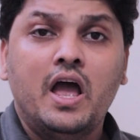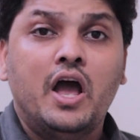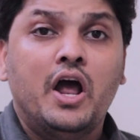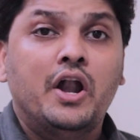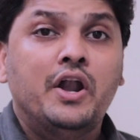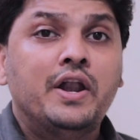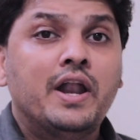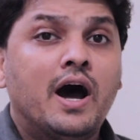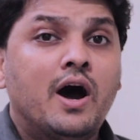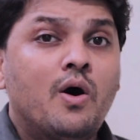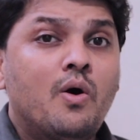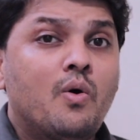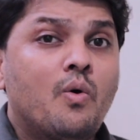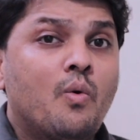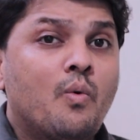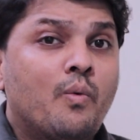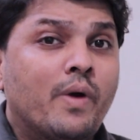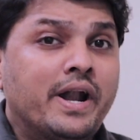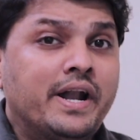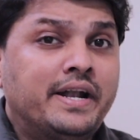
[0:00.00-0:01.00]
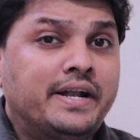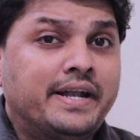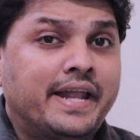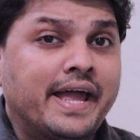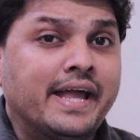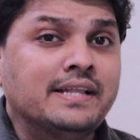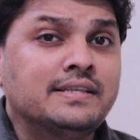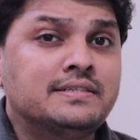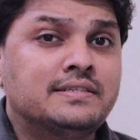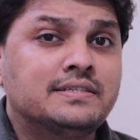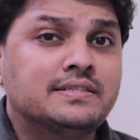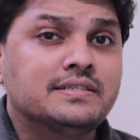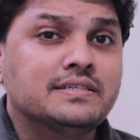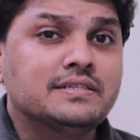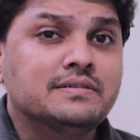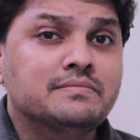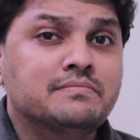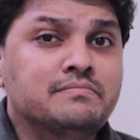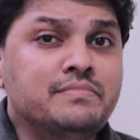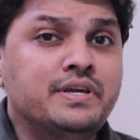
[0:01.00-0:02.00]
Now, when tense
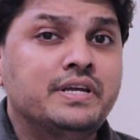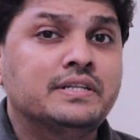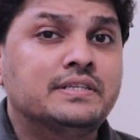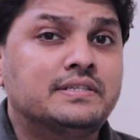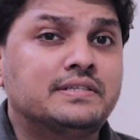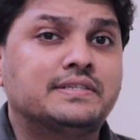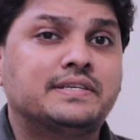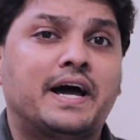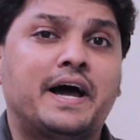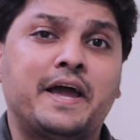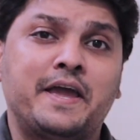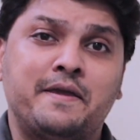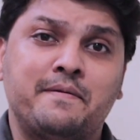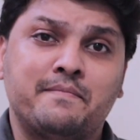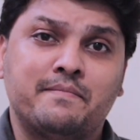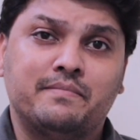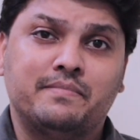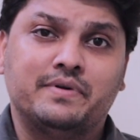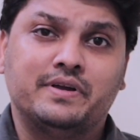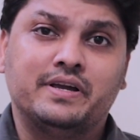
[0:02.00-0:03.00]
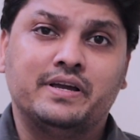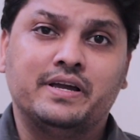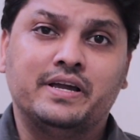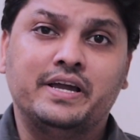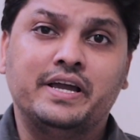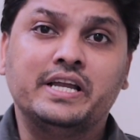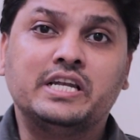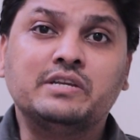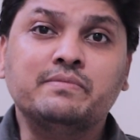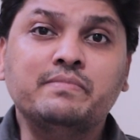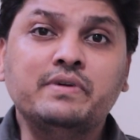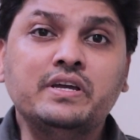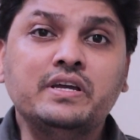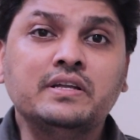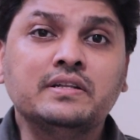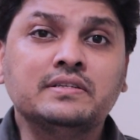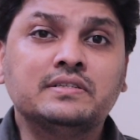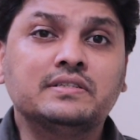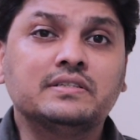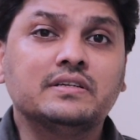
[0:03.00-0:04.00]
means time, it
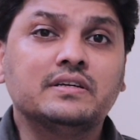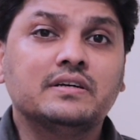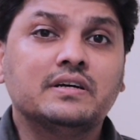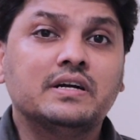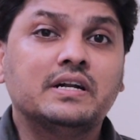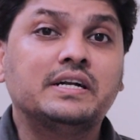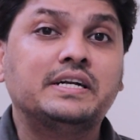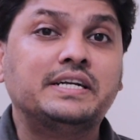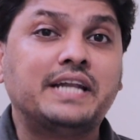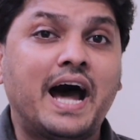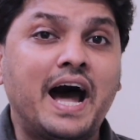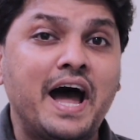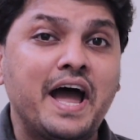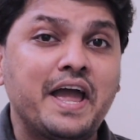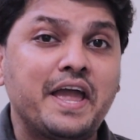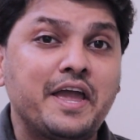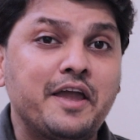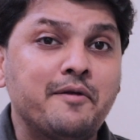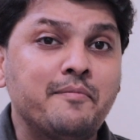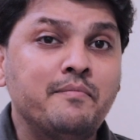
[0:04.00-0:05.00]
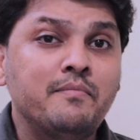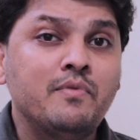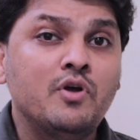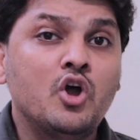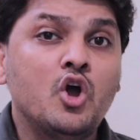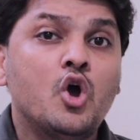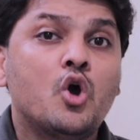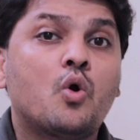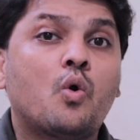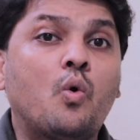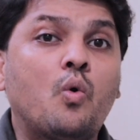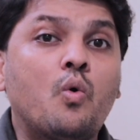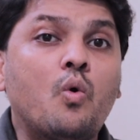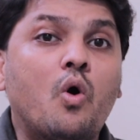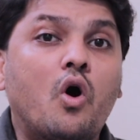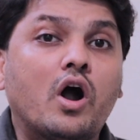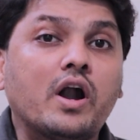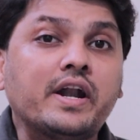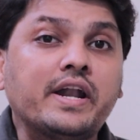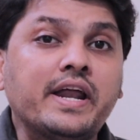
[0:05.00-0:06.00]
means time
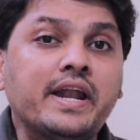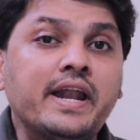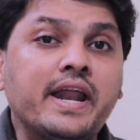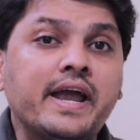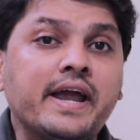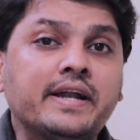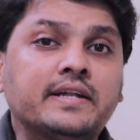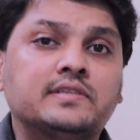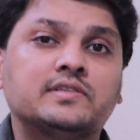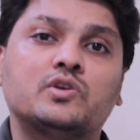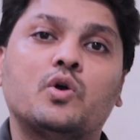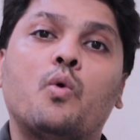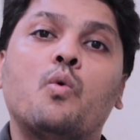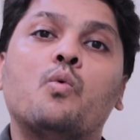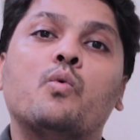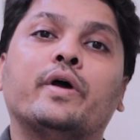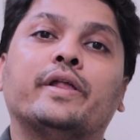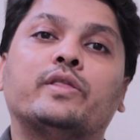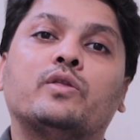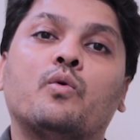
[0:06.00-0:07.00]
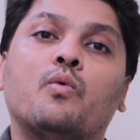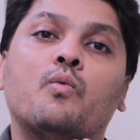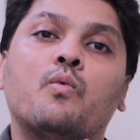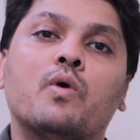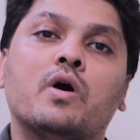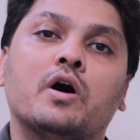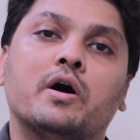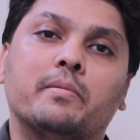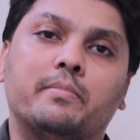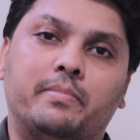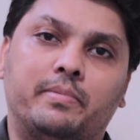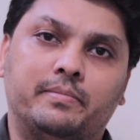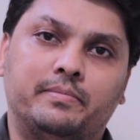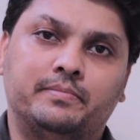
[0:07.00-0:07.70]
coordinates with verb.